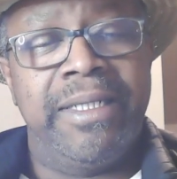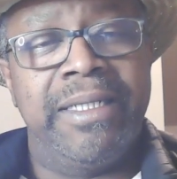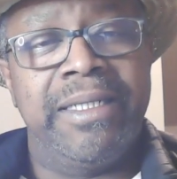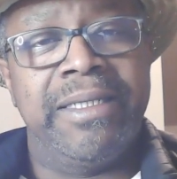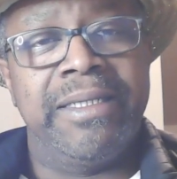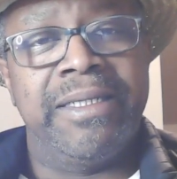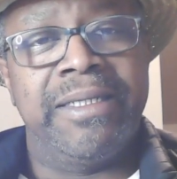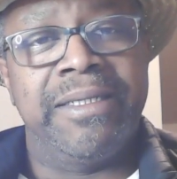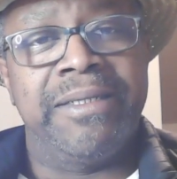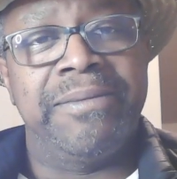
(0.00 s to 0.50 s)

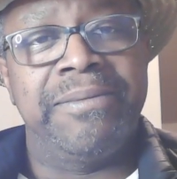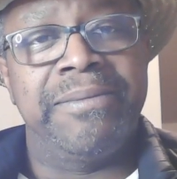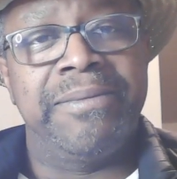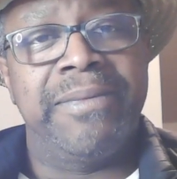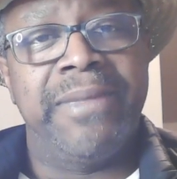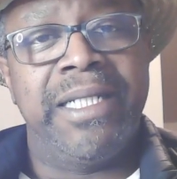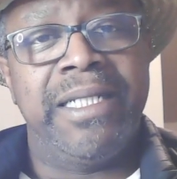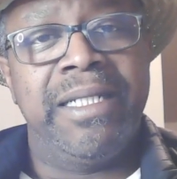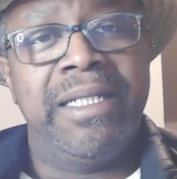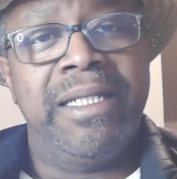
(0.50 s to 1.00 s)
Um,
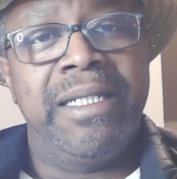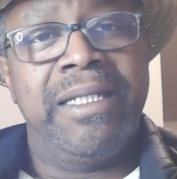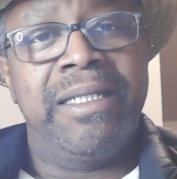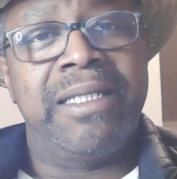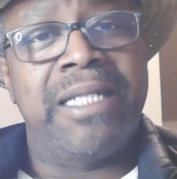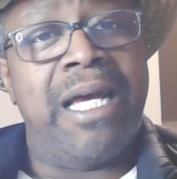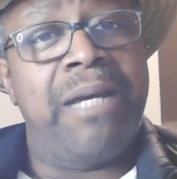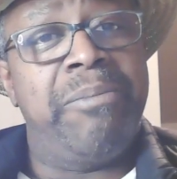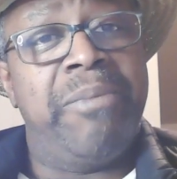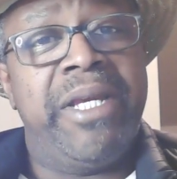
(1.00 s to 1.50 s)

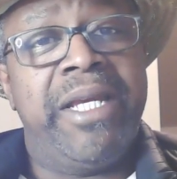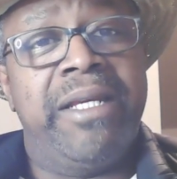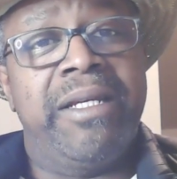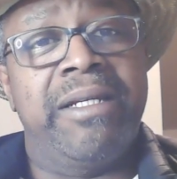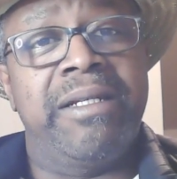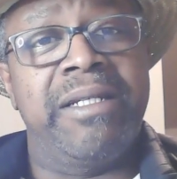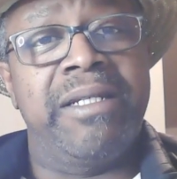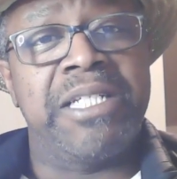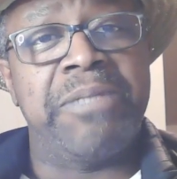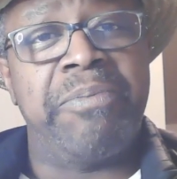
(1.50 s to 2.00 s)
Not being
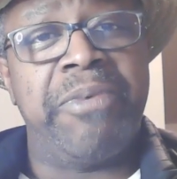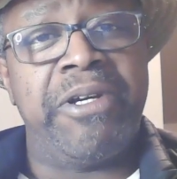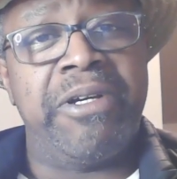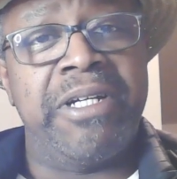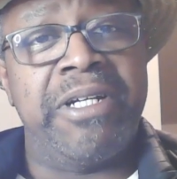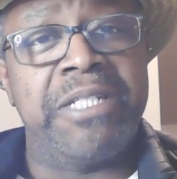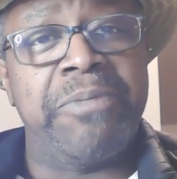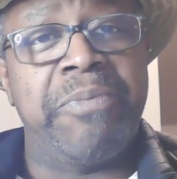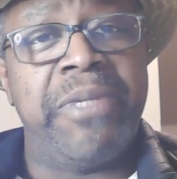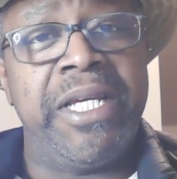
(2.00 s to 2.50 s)
an
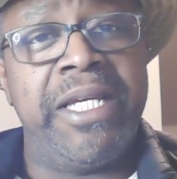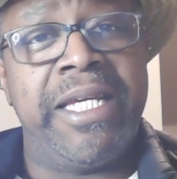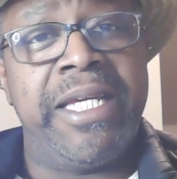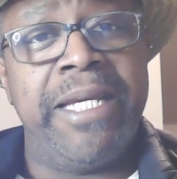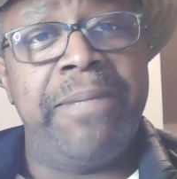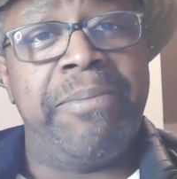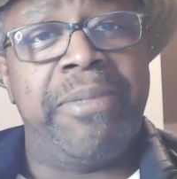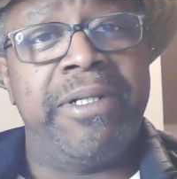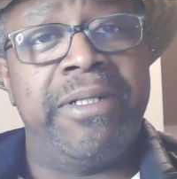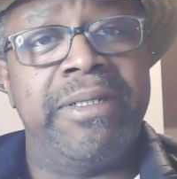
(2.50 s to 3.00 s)
experienced
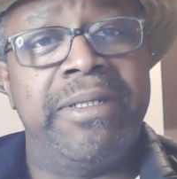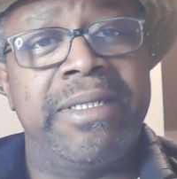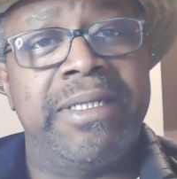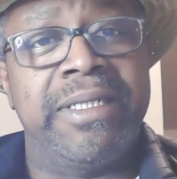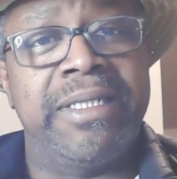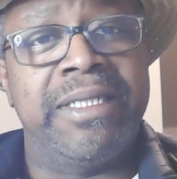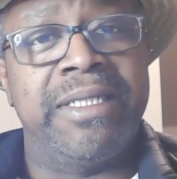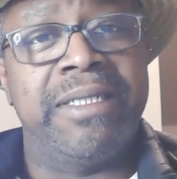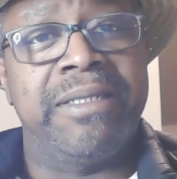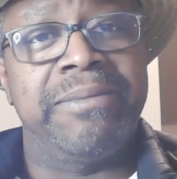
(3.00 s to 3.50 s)
beekeeper,
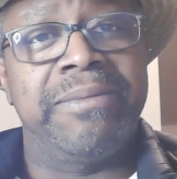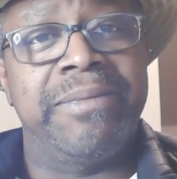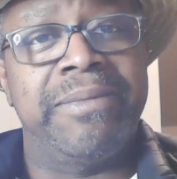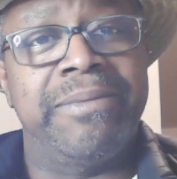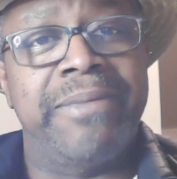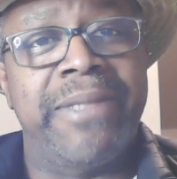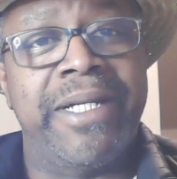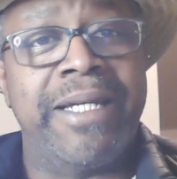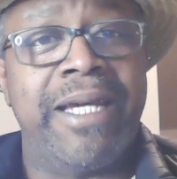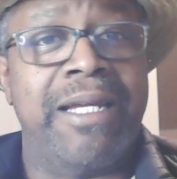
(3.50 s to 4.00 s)

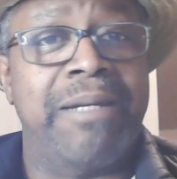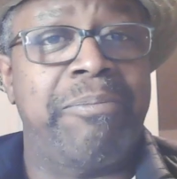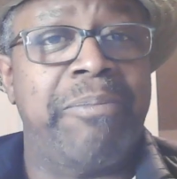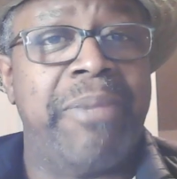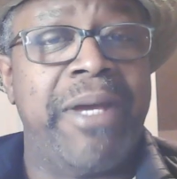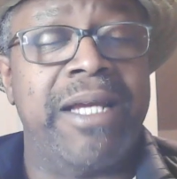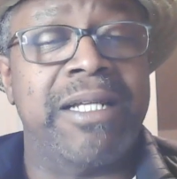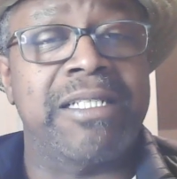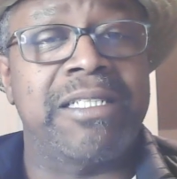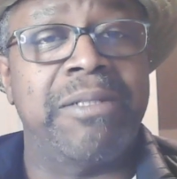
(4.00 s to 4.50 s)
I got a
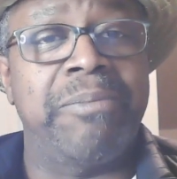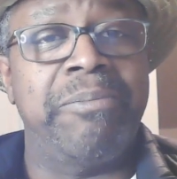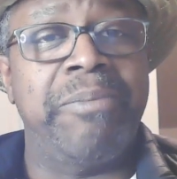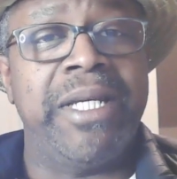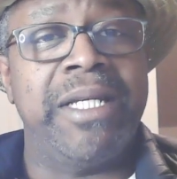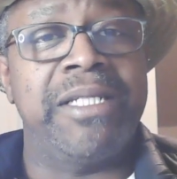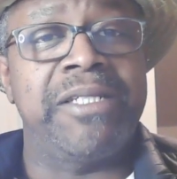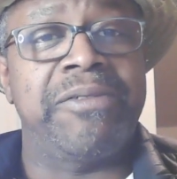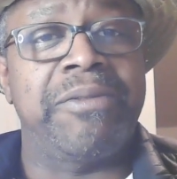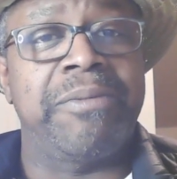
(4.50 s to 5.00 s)
package of
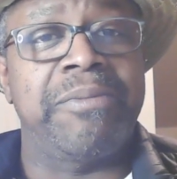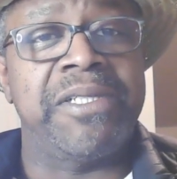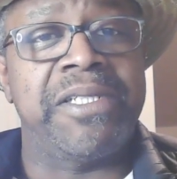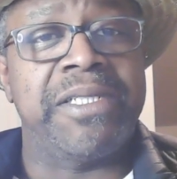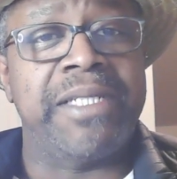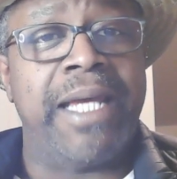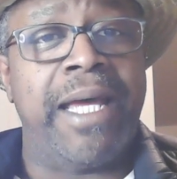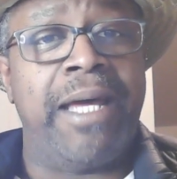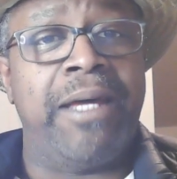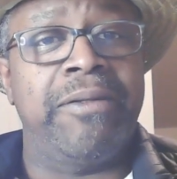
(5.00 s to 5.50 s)
bees from the
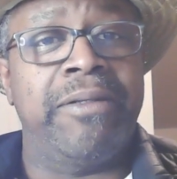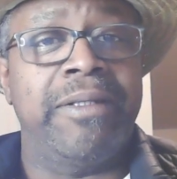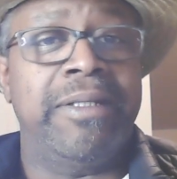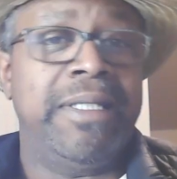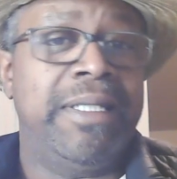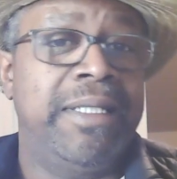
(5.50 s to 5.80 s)
south.